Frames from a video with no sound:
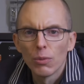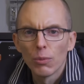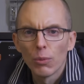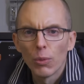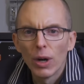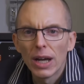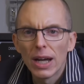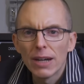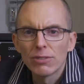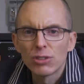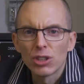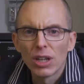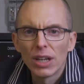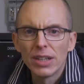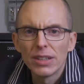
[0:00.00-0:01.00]
What I have
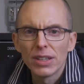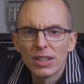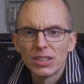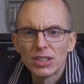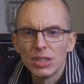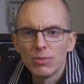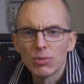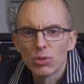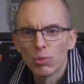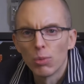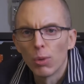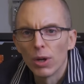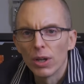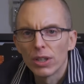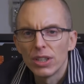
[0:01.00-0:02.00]
tried and seems to
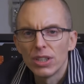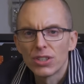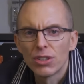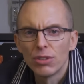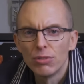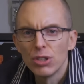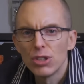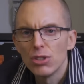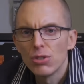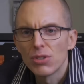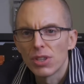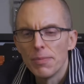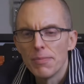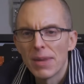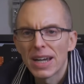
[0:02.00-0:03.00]
work is to reduce
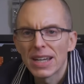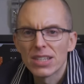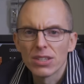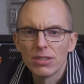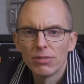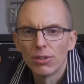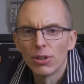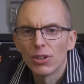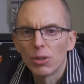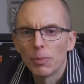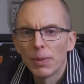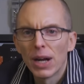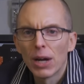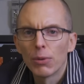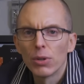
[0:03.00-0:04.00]
the max inverter
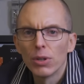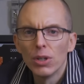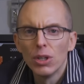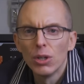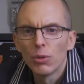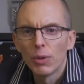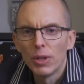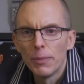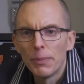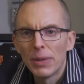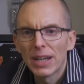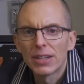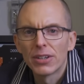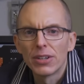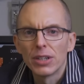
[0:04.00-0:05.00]
power when the
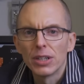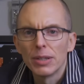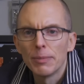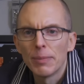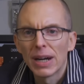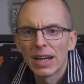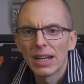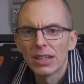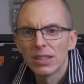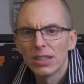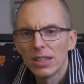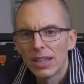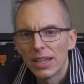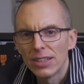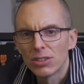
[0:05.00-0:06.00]
battery pack
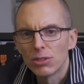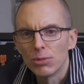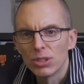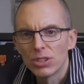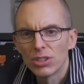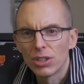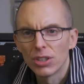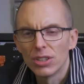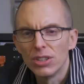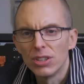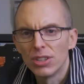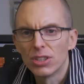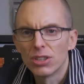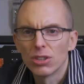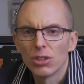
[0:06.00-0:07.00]
gets to a certain
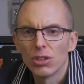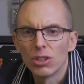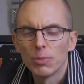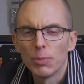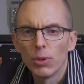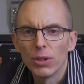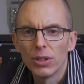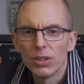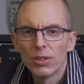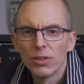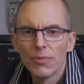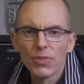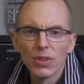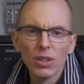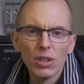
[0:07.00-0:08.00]
discharge point.
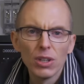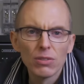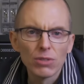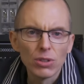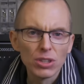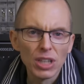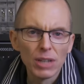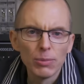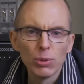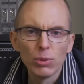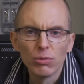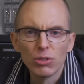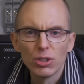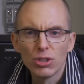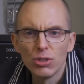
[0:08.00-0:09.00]
For example,
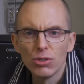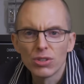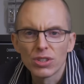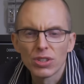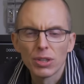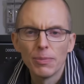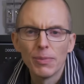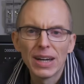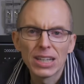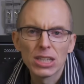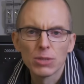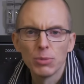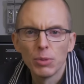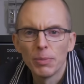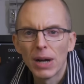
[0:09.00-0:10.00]
reduce the
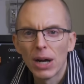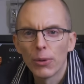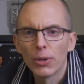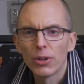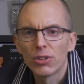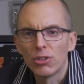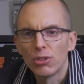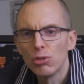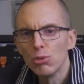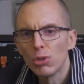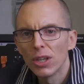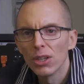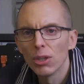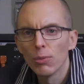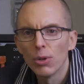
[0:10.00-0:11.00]
maximum power to two
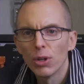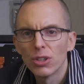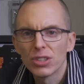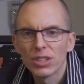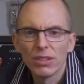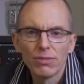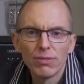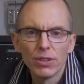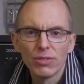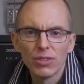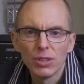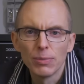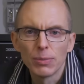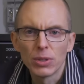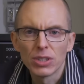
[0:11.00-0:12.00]
kilowatts at
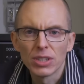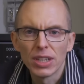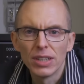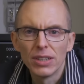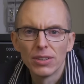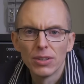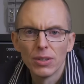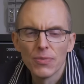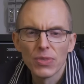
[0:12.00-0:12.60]
fifteen percent.